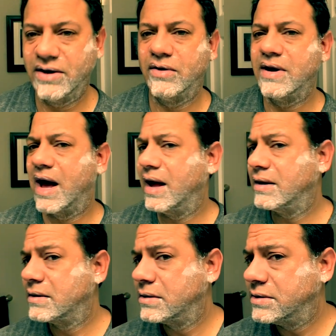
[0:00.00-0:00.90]
you're
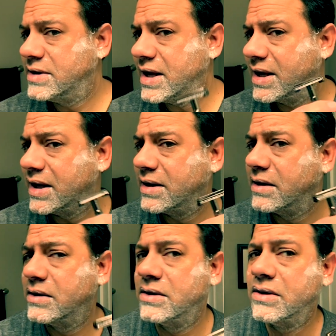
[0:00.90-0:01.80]
not
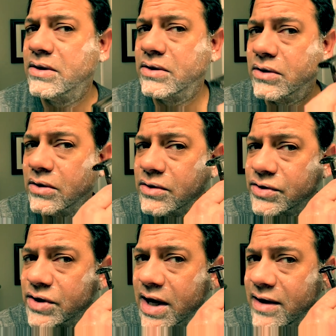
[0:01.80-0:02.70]
digging, you're
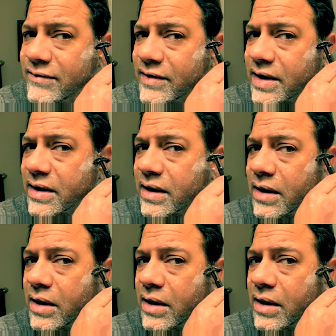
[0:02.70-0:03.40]
shaving.